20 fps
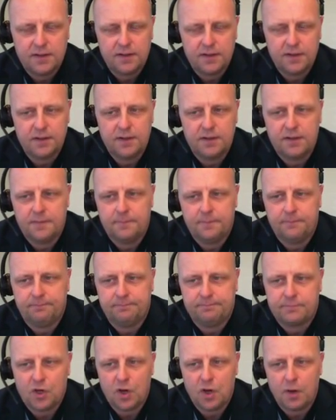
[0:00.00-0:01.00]

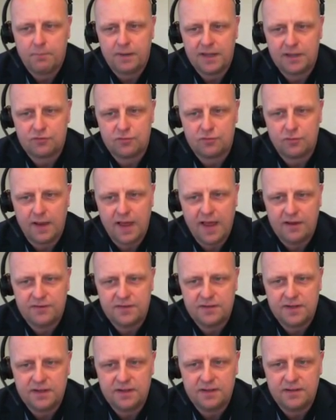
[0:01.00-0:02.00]
Compared to
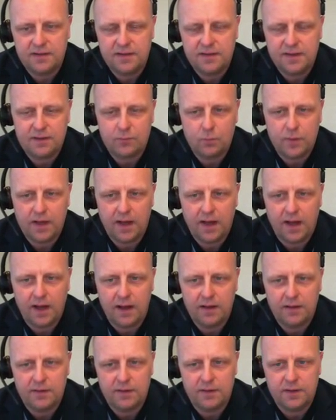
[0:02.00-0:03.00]
last year, then we
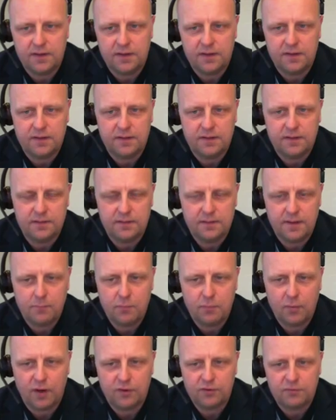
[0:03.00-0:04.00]
are
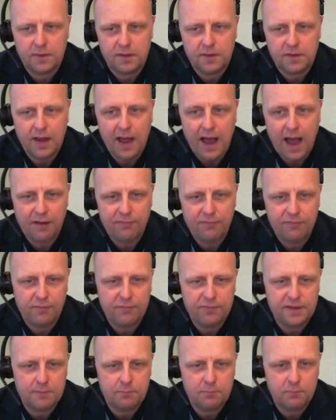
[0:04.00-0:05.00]
approximately half
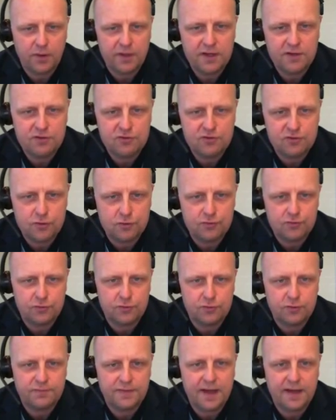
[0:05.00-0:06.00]
of the employees due
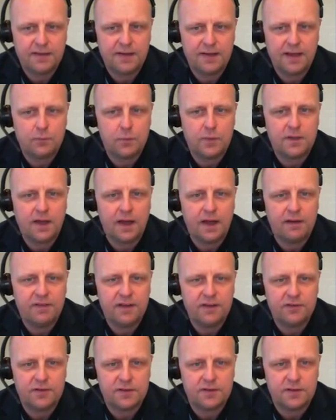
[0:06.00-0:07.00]
to the fact that we
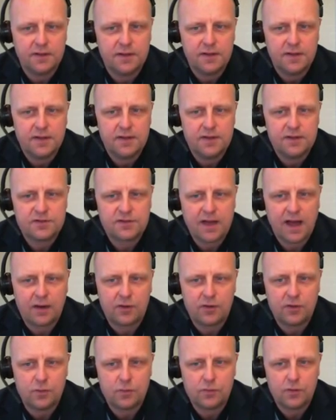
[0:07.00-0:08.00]
divested
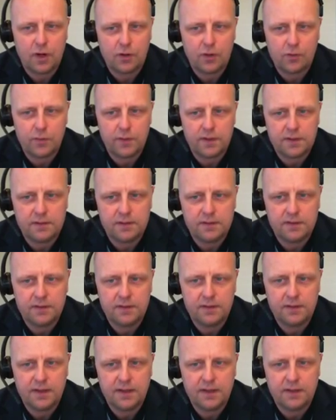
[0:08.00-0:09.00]
SKAKO Concrete
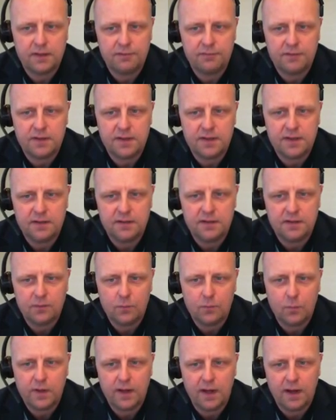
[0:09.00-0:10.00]
end of the year.
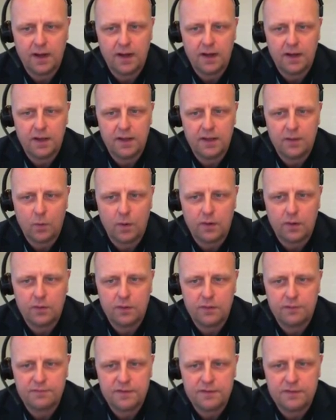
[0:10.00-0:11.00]
We are
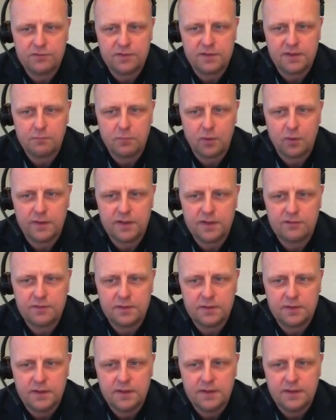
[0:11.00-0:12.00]
115
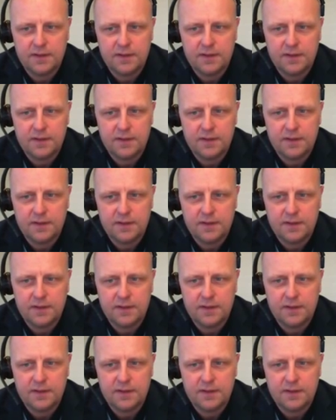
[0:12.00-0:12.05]
employees.